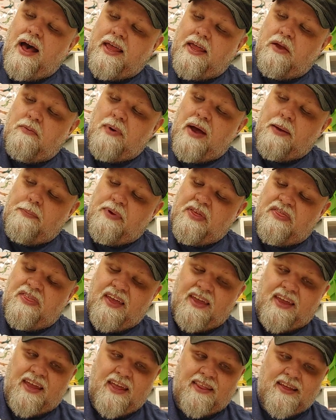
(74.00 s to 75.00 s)
you might be
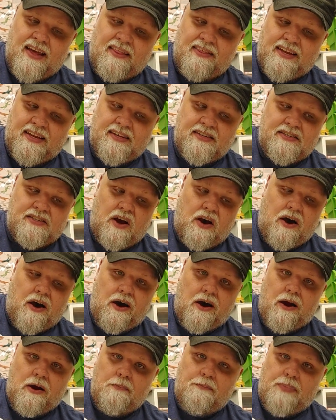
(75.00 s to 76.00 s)
thinking that these
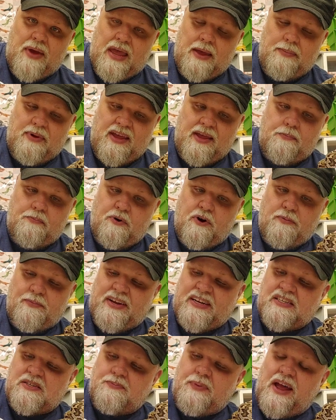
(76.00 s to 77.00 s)
are baby
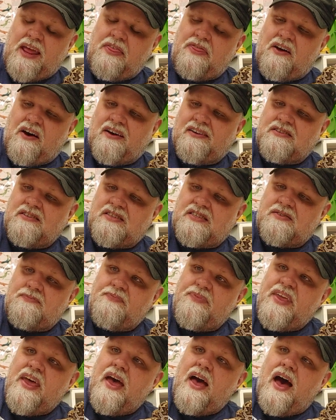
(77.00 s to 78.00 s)
Burmese pythons.
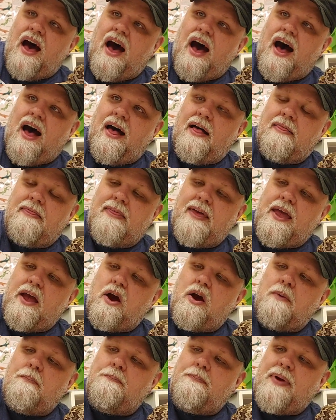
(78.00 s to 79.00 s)
They
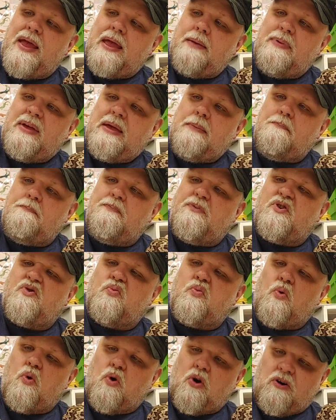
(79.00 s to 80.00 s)
are baby
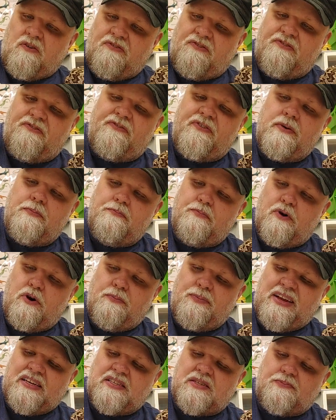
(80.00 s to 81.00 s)
dwarf
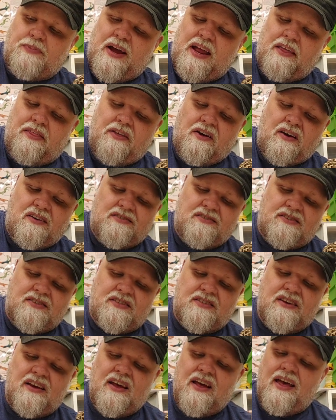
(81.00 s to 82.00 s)
Burmese
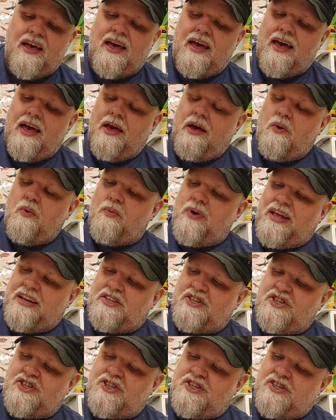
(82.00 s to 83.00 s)
pythons,
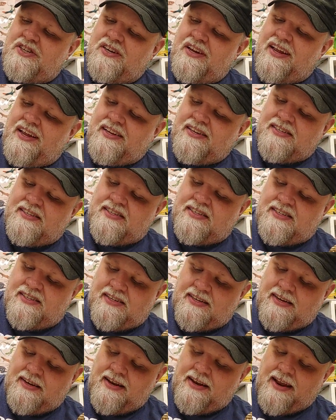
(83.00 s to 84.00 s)
which
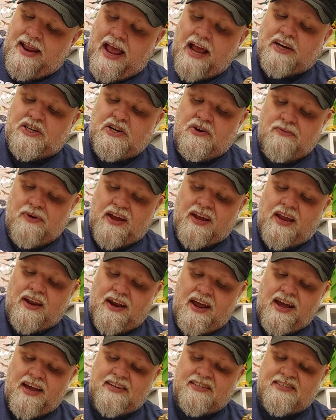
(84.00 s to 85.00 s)
is actually
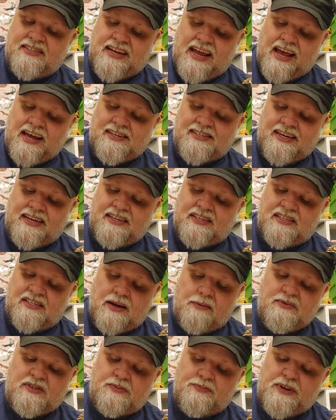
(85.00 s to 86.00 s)
recognized as a
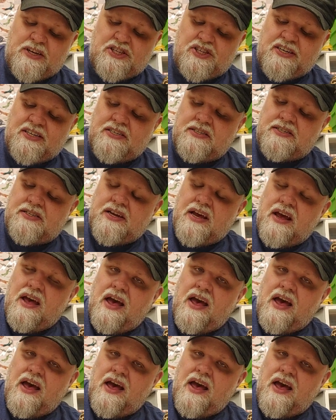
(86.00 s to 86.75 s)
subspecies